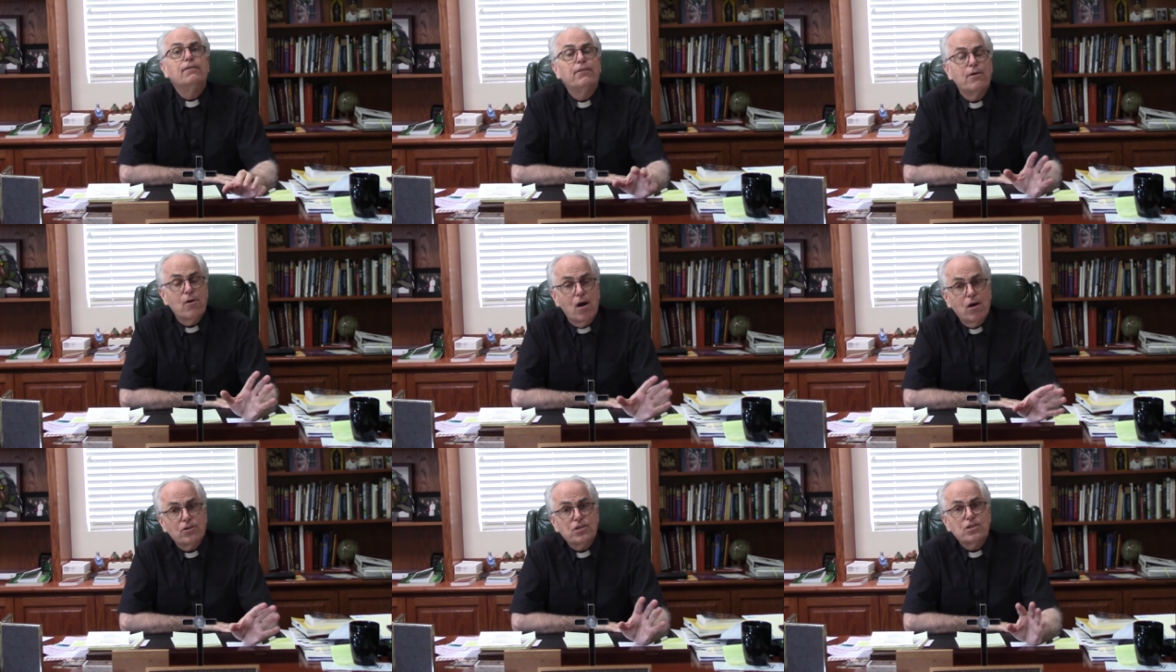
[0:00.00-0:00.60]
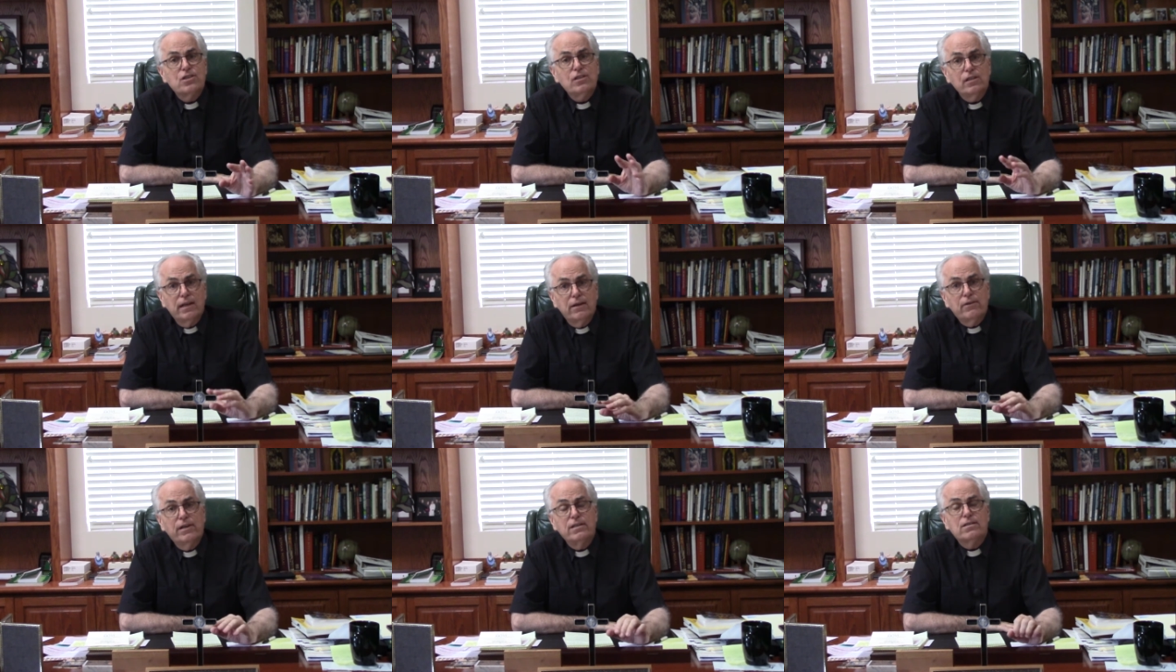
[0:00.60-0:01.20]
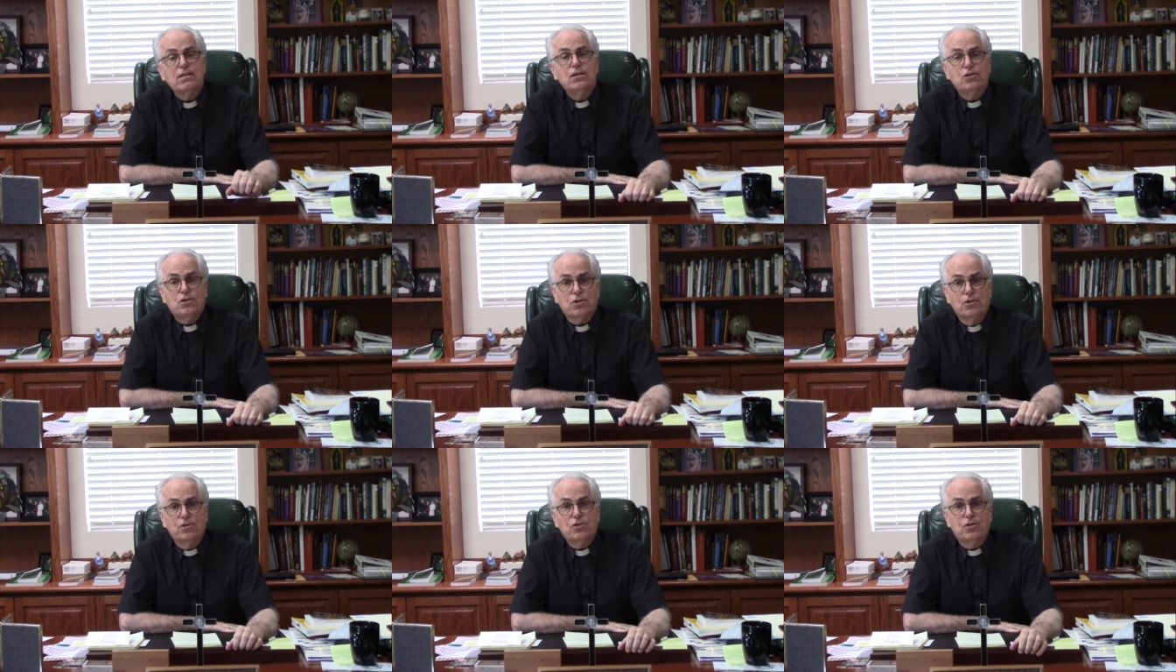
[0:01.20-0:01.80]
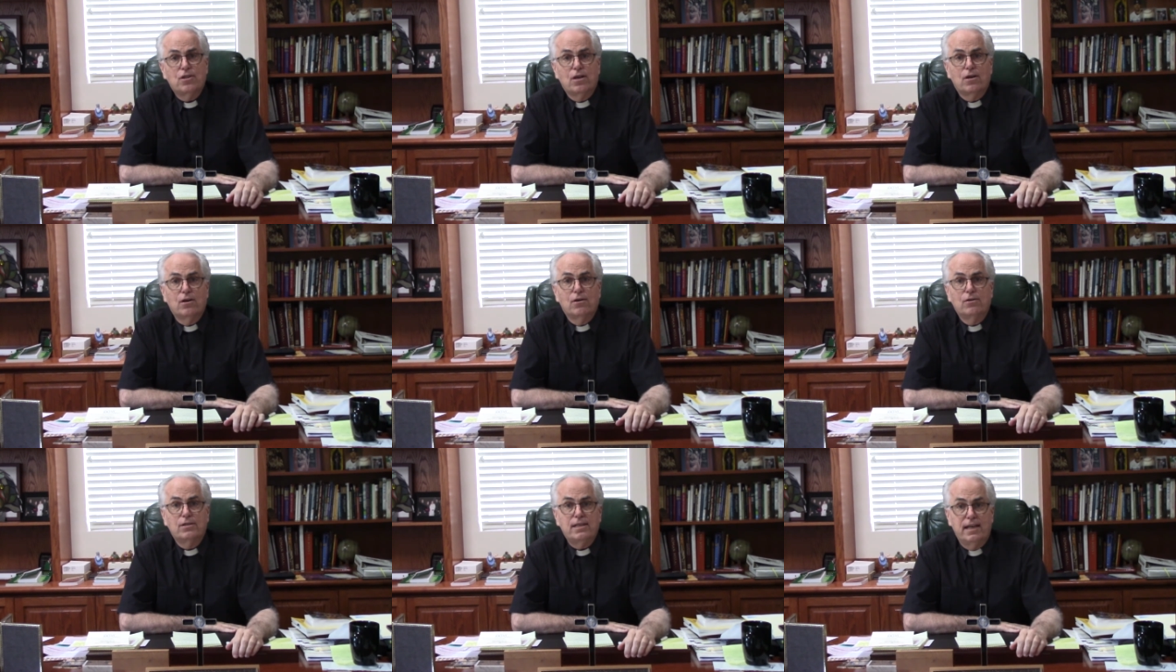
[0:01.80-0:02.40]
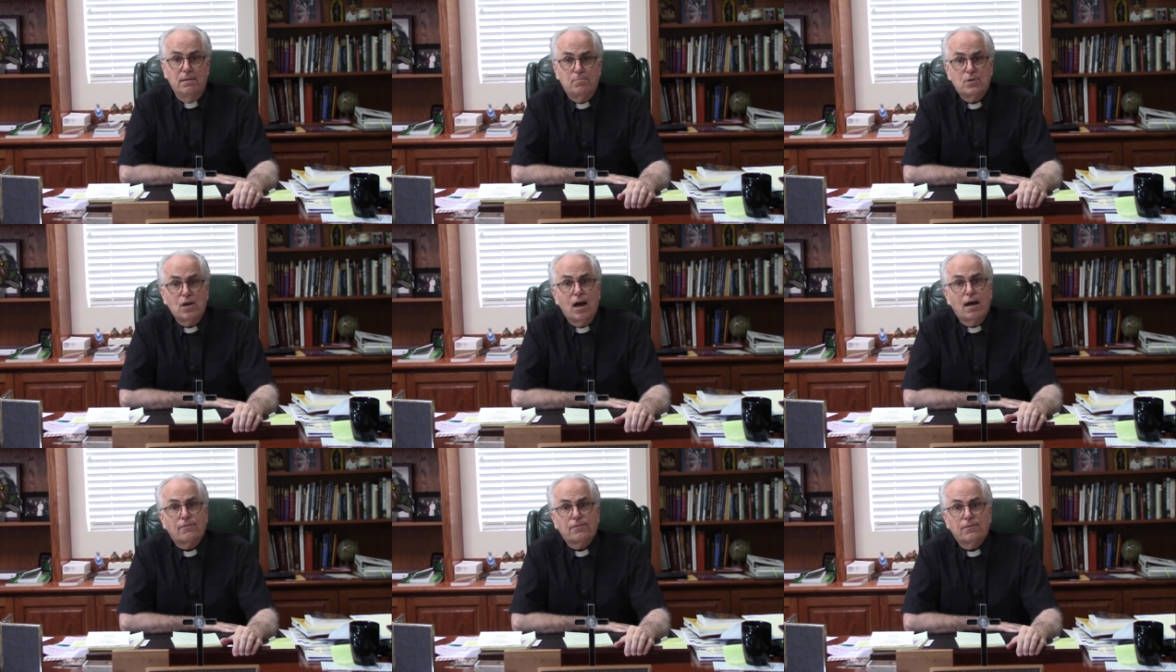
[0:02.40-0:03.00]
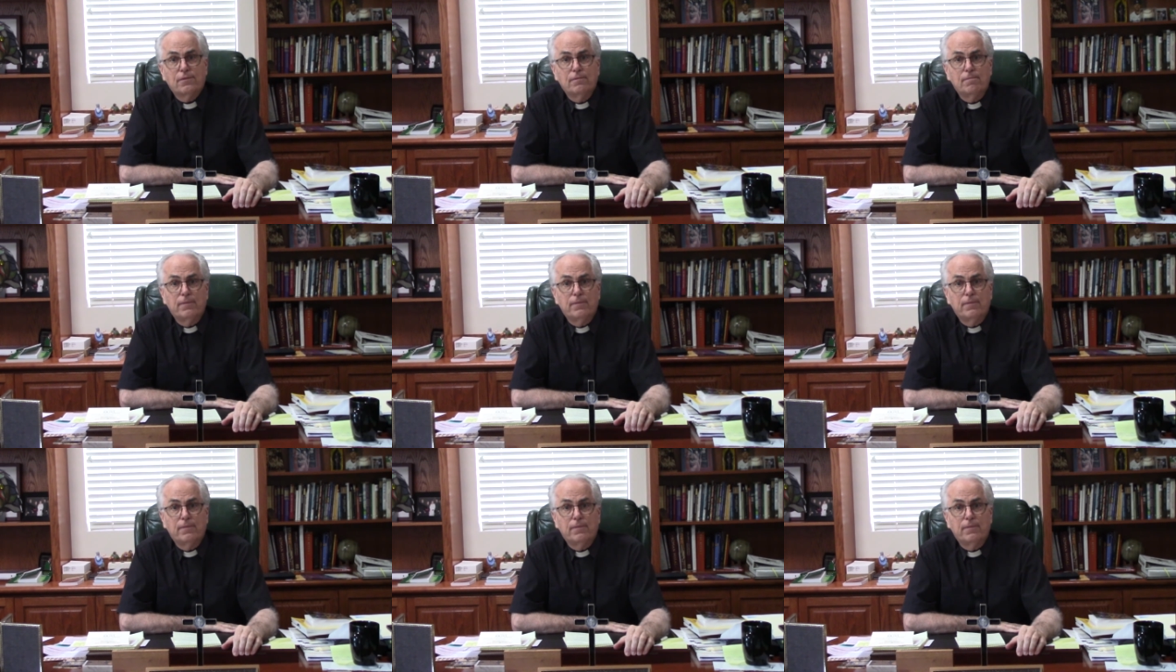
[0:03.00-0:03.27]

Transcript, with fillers: there are still areas in the church that are taped off.